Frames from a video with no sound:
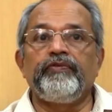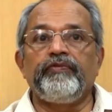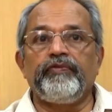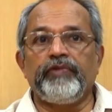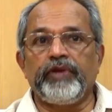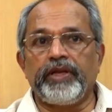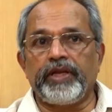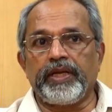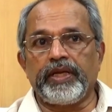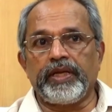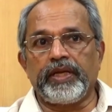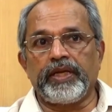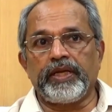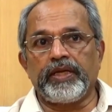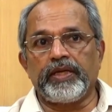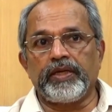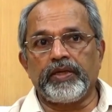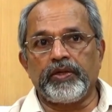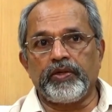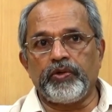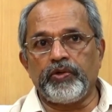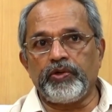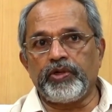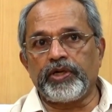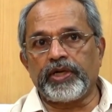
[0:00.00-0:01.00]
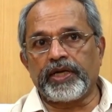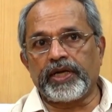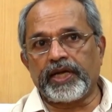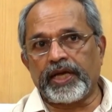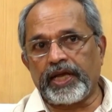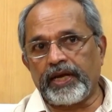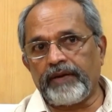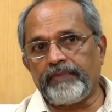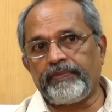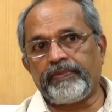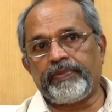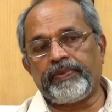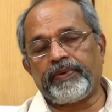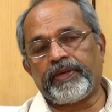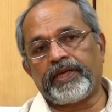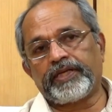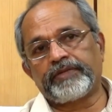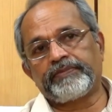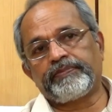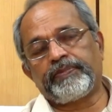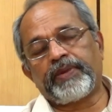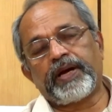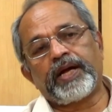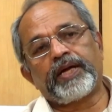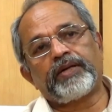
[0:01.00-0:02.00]
very good help
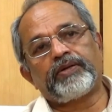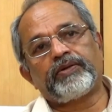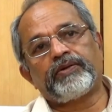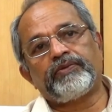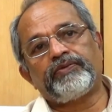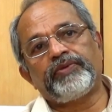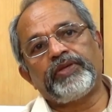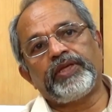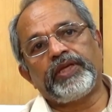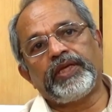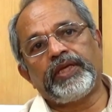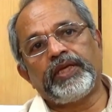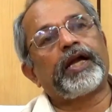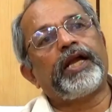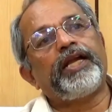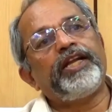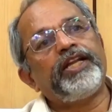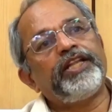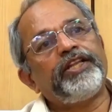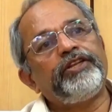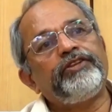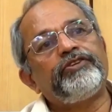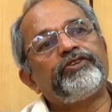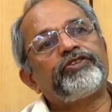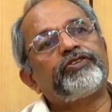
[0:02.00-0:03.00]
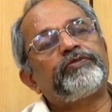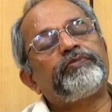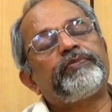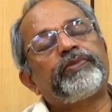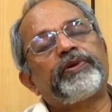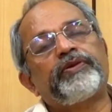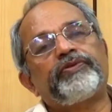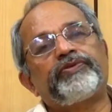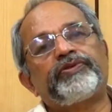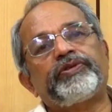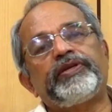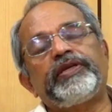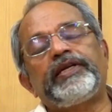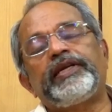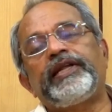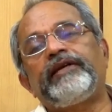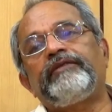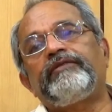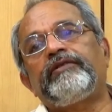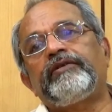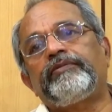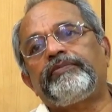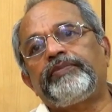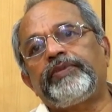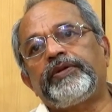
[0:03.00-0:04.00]
as part of the continuous professional
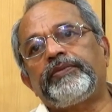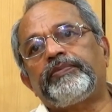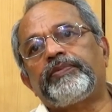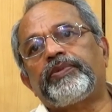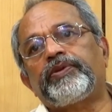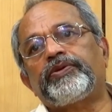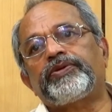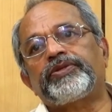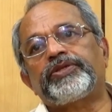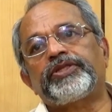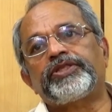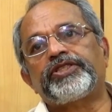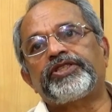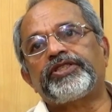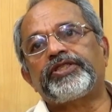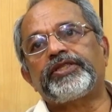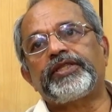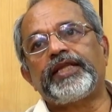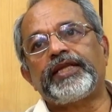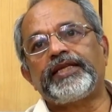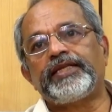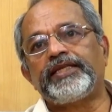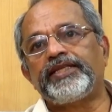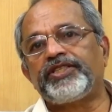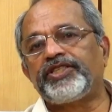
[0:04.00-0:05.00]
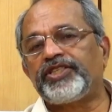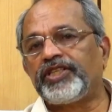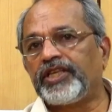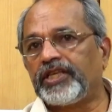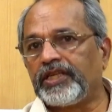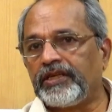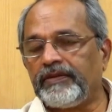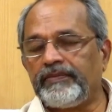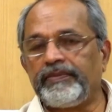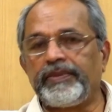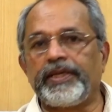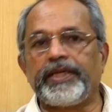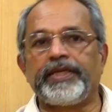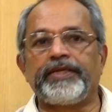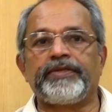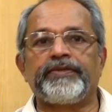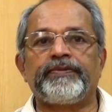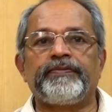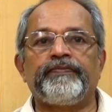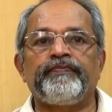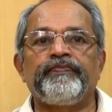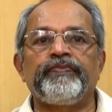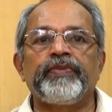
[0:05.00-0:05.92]
development process that is taking place.